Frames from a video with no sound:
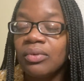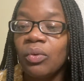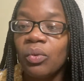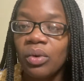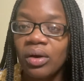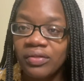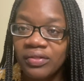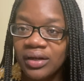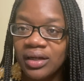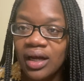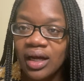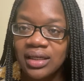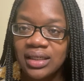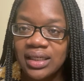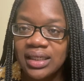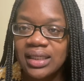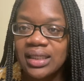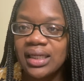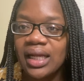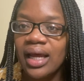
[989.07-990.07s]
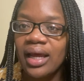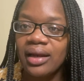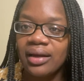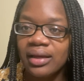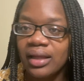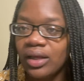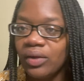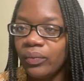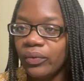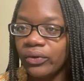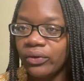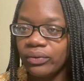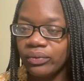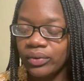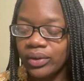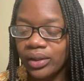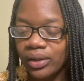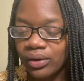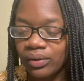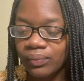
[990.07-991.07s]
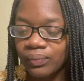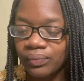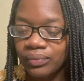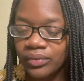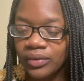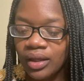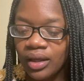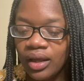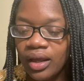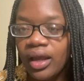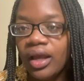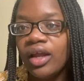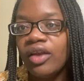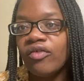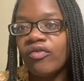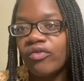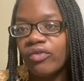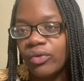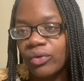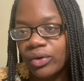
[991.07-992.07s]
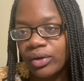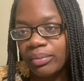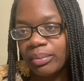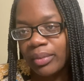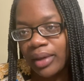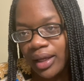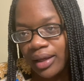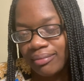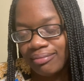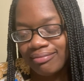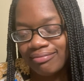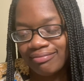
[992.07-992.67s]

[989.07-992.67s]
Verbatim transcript: orthodontist, and he will, you know, inform me.